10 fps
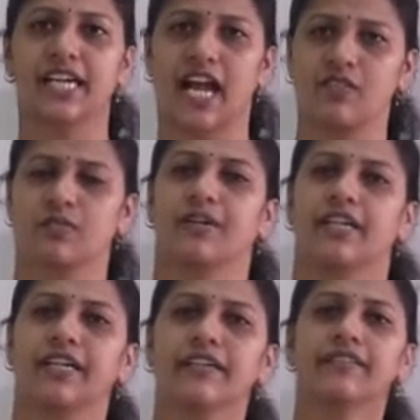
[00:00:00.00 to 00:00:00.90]

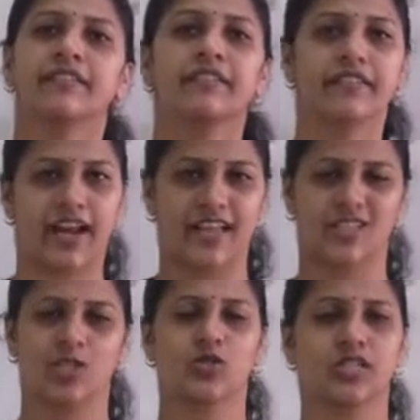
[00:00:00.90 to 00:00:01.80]
Transparent,
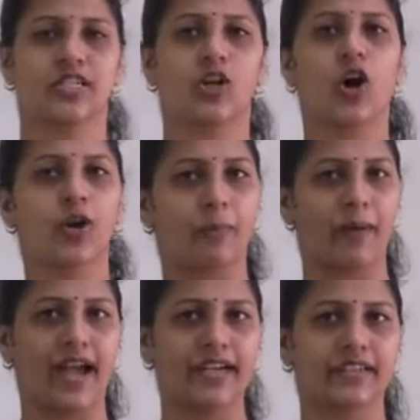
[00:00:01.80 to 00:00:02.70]
translucent or
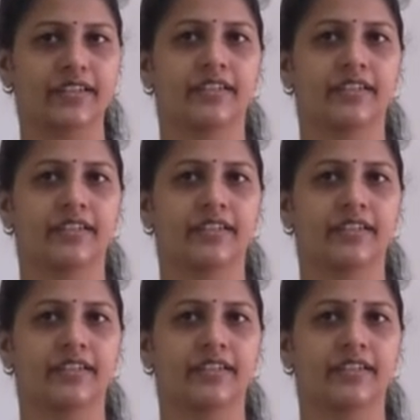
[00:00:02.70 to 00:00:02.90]
opaque?